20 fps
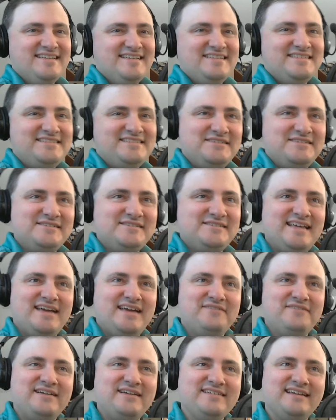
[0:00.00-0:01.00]
so yeah,
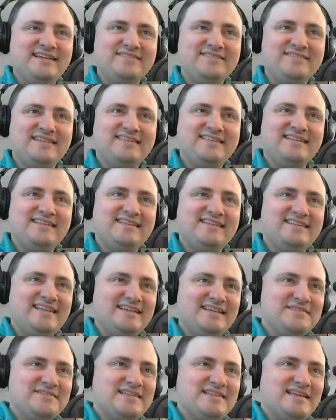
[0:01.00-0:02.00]
I found out that the
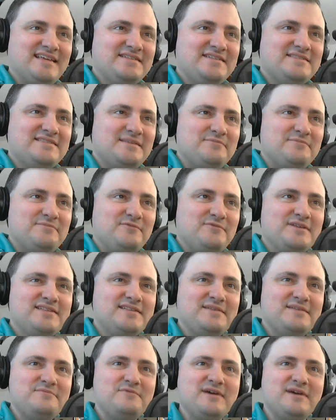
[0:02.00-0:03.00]
line of sight is
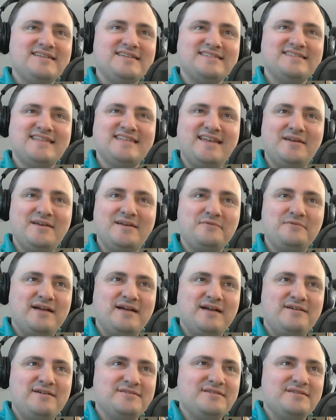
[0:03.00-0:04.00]
somewhere set
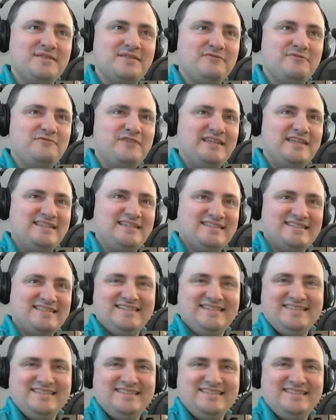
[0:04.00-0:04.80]
around the feet.